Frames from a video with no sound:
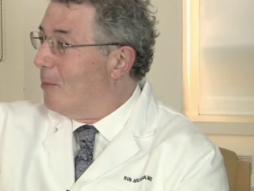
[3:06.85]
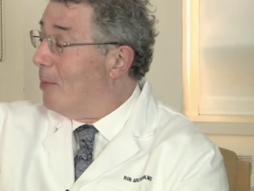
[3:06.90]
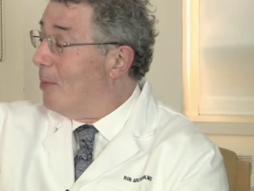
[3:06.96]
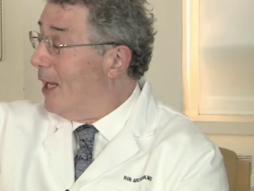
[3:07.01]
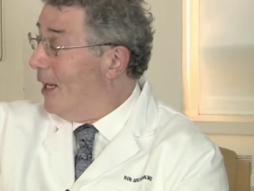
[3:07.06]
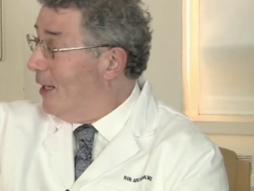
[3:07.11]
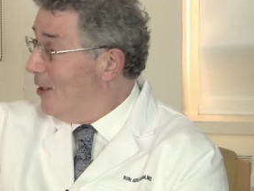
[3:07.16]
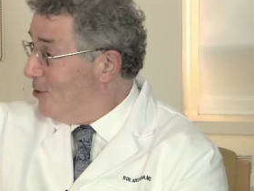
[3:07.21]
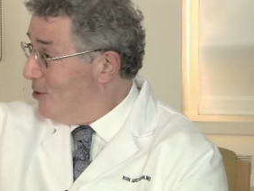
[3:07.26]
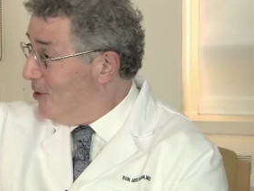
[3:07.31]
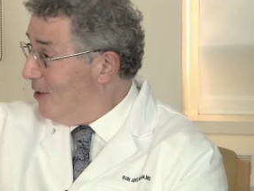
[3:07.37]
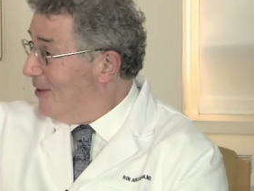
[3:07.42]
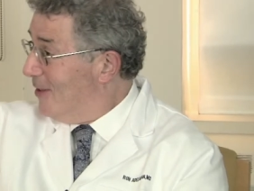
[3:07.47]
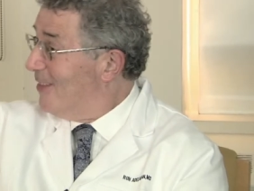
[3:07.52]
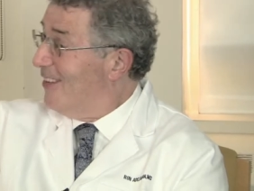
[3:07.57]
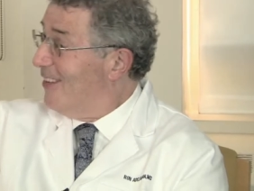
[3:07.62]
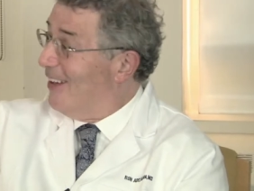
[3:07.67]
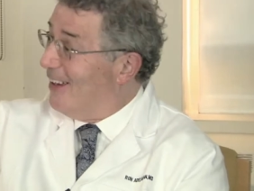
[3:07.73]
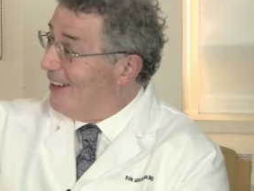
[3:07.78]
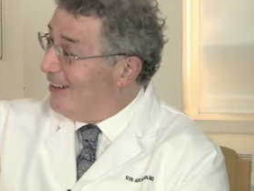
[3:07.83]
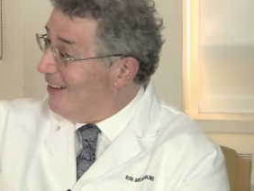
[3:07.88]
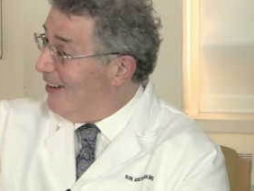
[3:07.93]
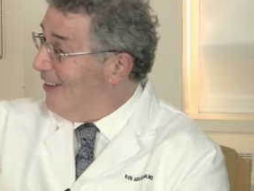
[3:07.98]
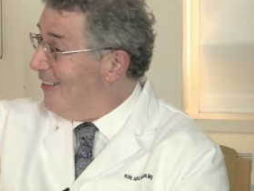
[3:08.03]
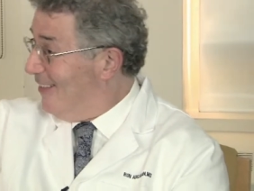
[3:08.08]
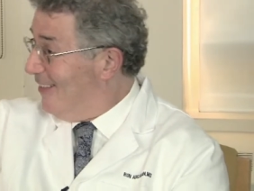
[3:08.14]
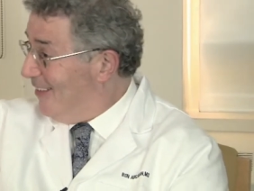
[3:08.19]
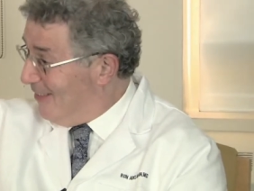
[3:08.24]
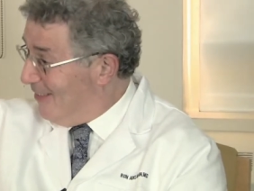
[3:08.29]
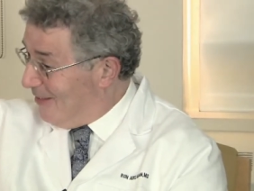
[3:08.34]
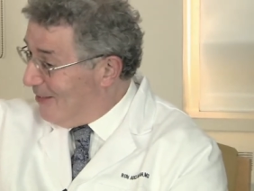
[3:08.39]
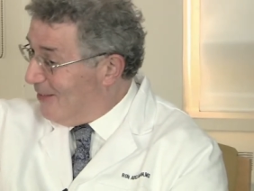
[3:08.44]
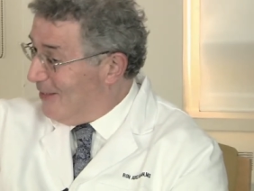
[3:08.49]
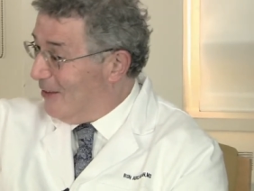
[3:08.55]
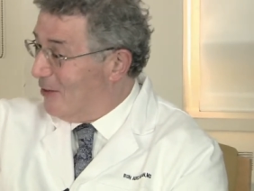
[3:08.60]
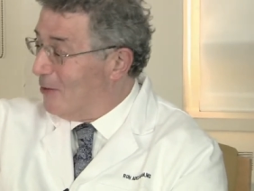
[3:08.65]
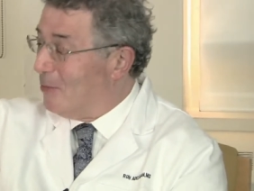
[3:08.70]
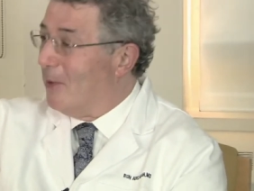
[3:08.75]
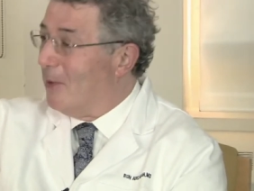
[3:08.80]
a patient like
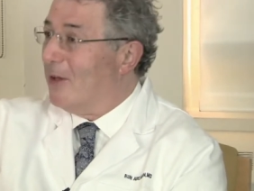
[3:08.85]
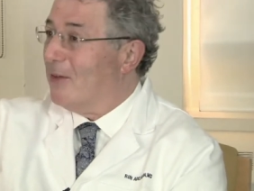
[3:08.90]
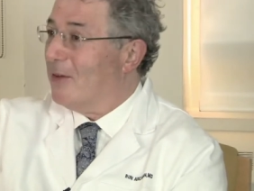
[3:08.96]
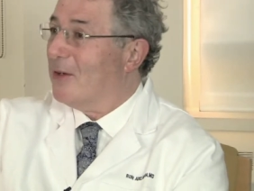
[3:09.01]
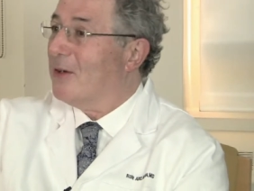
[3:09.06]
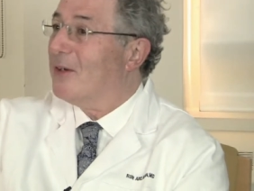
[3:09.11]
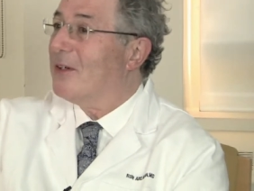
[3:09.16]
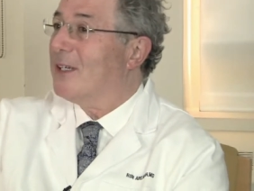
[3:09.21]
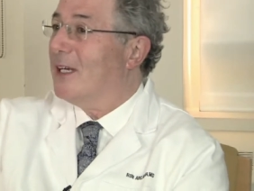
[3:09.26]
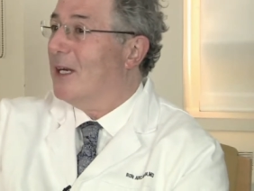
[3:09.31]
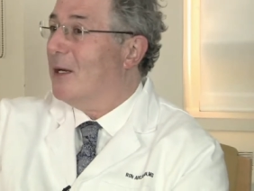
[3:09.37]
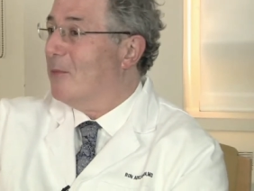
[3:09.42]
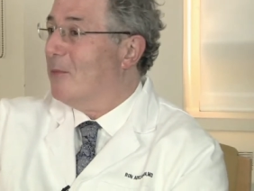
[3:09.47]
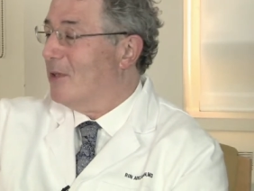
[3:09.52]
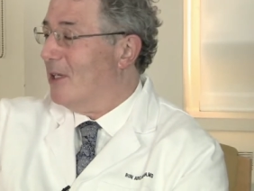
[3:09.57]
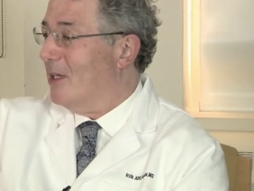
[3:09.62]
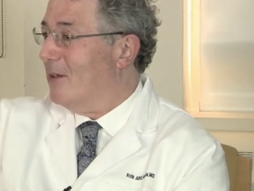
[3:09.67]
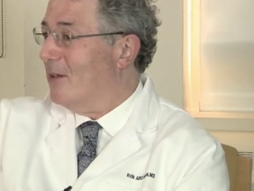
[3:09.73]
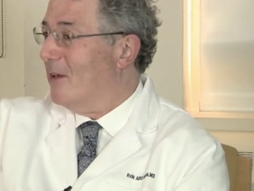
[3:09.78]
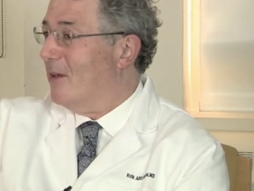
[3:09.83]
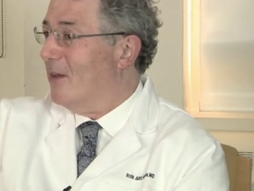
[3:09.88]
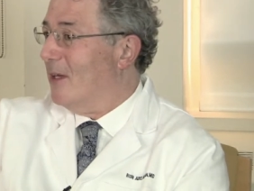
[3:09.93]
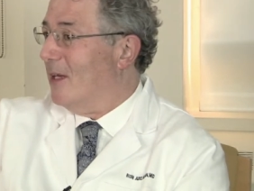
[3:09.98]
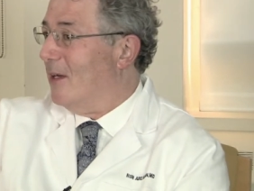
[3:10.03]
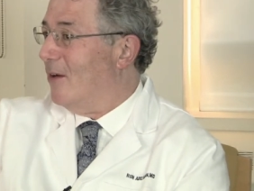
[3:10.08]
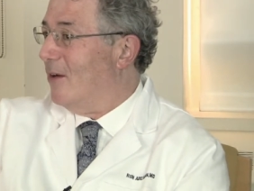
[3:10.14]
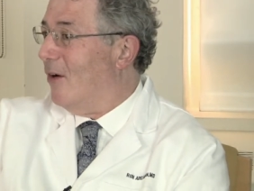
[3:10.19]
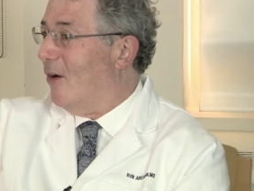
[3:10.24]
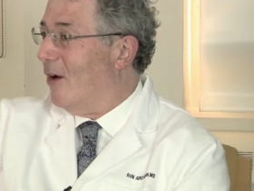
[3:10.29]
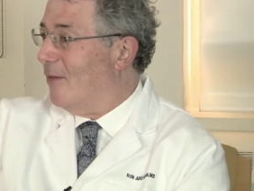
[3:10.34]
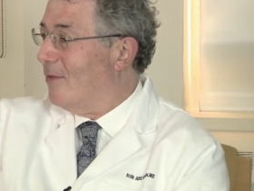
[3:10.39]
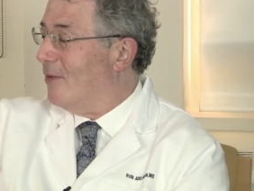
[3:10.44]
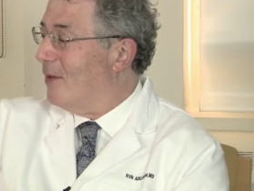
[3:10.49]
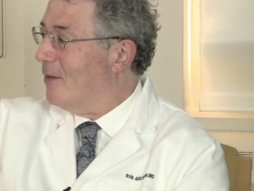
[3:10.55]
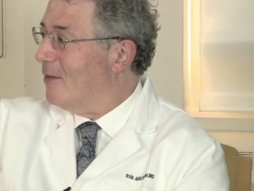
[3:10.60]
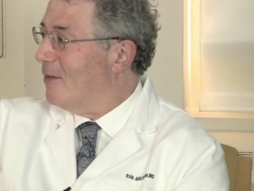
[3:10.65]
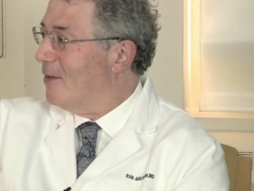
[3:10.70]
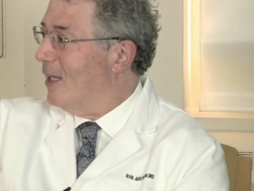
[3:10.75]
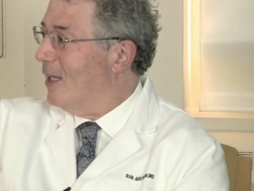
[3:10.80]
this mother comes into the
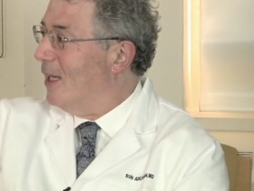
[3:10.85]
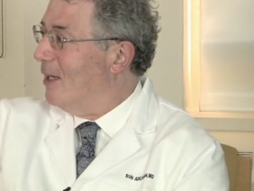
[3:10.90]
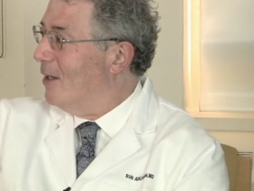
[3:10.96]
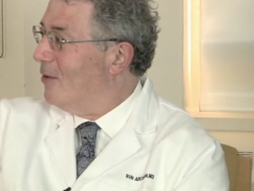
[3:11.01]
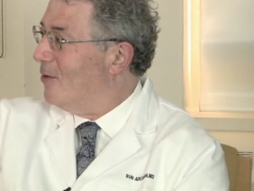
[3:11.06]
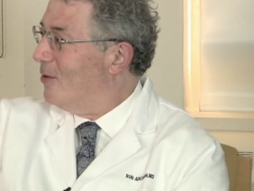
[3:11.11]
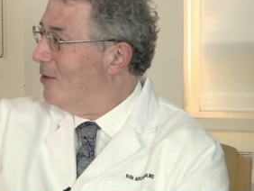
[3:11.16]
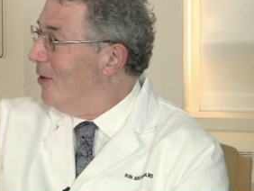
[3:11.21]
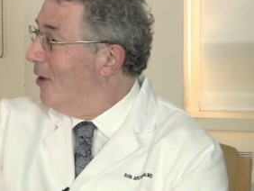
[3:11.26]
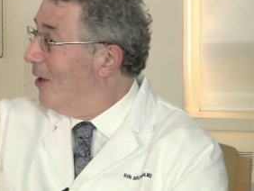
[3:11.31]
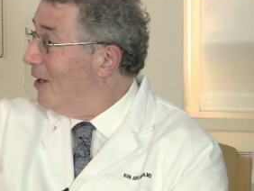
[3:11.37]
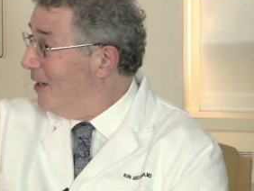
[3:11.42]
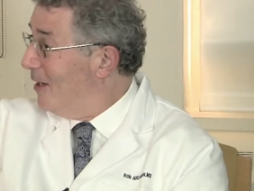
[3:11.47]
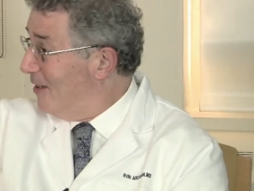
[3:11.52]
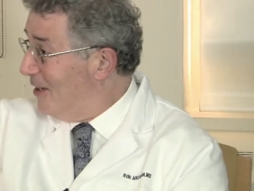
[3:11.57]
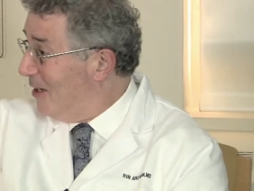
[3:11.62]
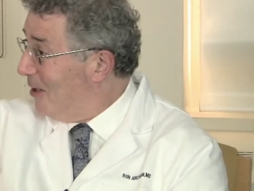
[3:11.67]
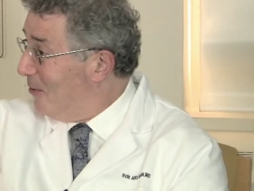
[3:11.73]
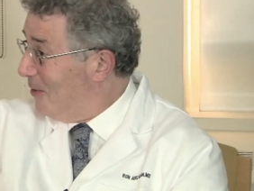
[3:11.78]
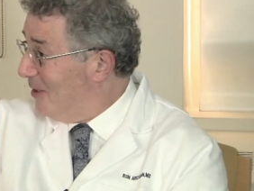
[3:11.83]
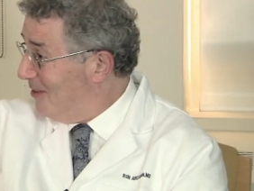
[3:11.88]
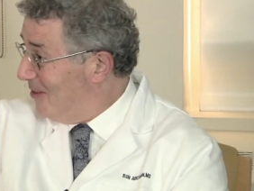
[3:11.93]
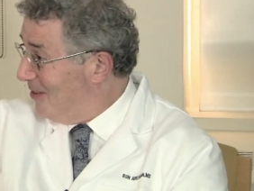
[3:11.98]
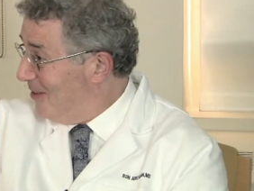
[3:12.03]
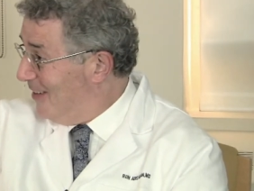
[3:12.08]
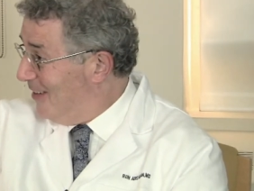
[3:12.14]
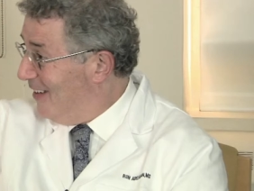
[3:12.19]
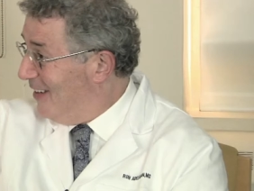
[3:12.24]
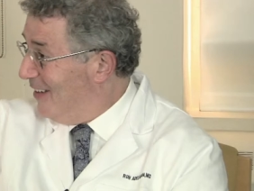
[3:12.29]
office and is not adherent